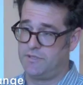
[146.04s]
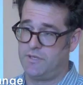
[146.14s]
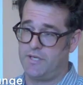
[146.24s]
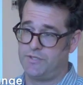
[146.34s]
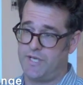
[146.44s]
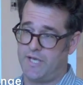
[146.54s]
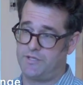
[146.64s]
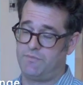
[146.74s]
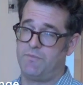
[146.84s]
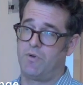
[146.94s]
and
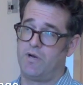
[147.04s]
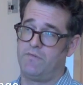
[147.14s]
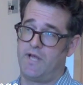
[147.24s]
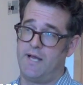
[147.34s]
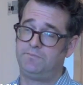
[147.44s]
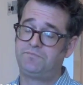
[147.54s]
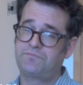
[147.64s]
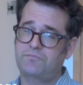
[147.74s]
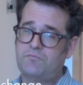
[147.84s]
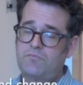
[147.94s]
change to be part of that.
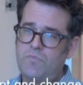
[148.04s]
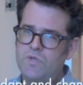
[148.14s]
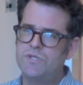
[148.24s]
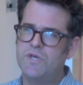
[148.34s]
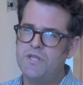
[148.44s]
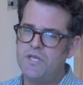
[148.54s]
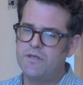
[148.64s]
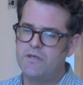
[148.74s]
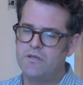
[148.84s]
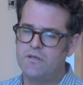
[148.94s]
So I
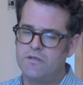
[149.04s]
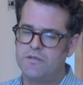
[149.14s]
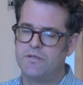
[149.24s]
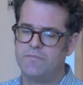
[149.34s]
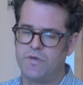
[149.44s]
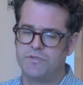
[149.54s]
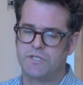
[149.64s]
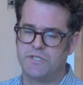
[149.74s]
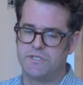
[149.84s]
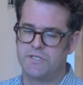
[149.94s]
think the
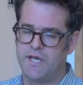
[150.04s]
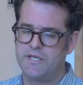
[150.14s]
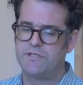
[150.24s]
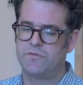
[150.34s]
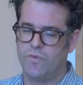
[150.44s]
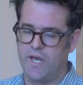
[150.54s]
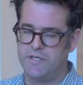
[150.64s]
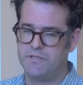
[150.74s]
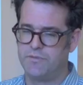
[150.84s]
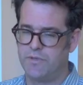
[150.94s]
most concise
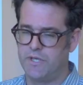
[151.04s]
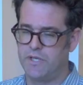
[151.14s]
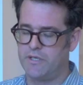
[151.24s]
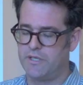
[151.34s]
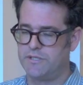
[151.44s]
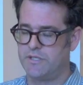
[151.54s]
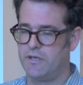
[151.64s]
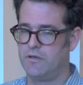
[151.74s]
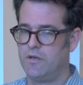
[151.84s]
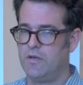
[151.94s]
way to put it is
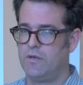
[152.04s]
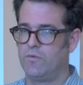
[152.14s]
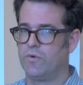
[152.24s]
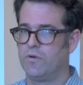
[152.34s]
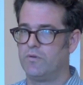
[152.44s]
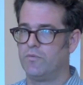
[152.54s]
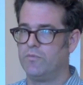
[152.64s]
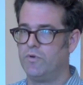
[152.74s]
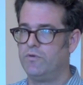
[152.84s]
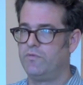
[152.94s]
that
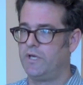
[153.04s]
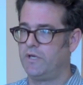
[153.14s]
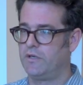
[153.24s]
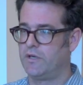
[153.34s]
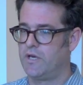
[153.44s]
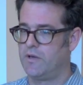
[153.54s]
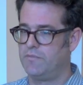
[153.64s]
we're moving